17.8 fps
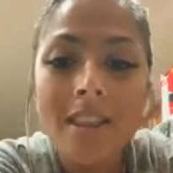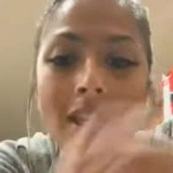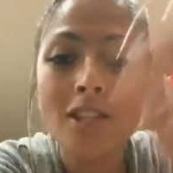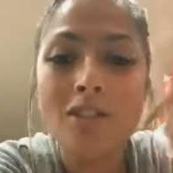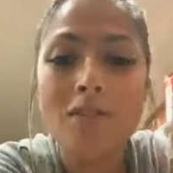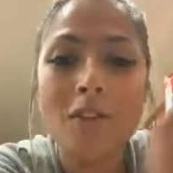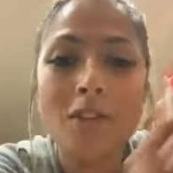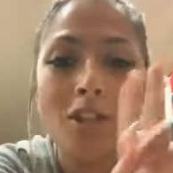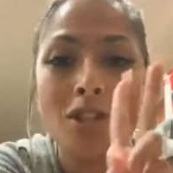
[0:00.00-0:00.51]

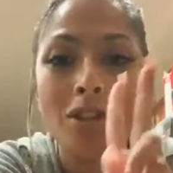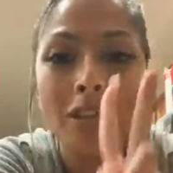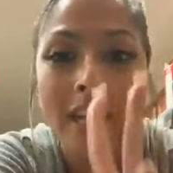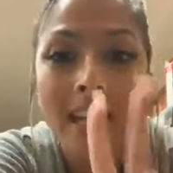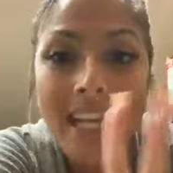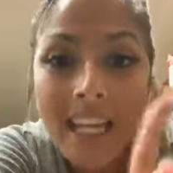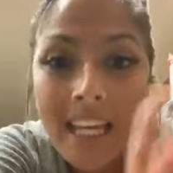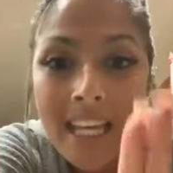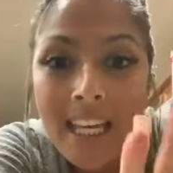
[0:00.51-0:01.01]
Thanks for
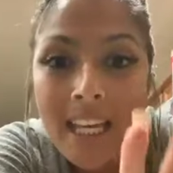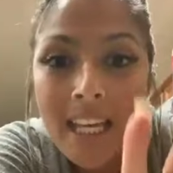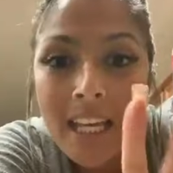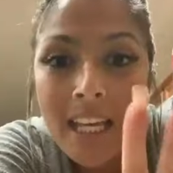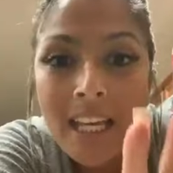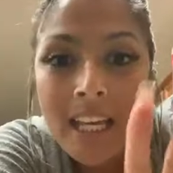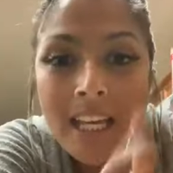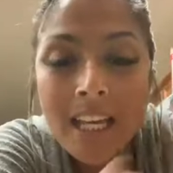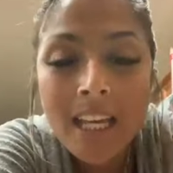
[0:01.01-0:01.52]
tuning
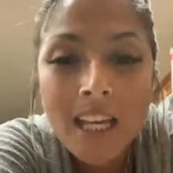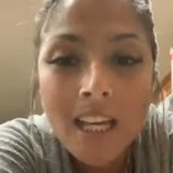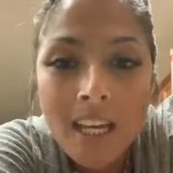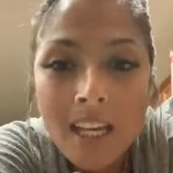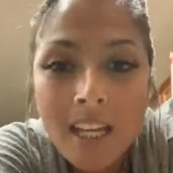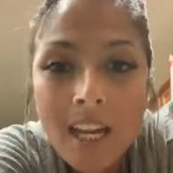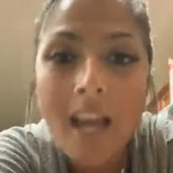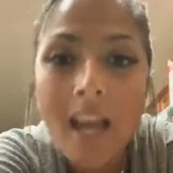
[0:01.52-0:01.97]
in.